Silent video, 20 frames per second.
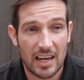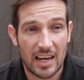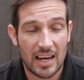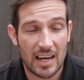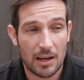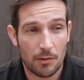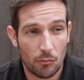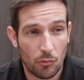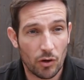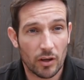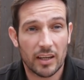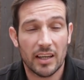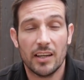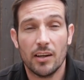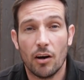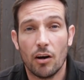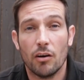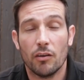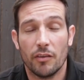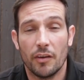I am working
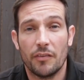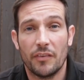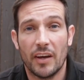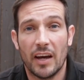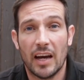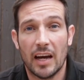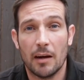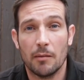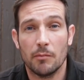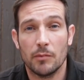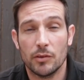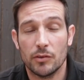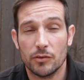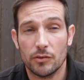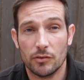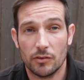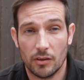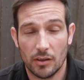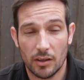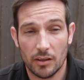all the time
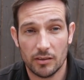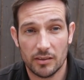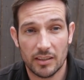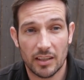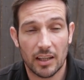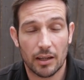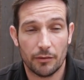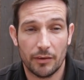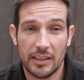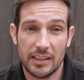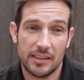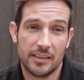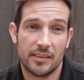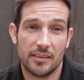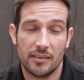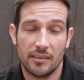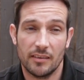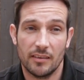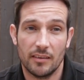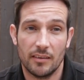until I
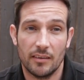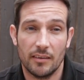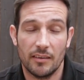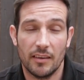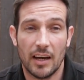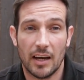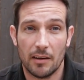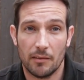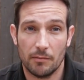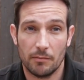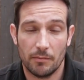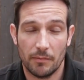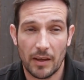reach that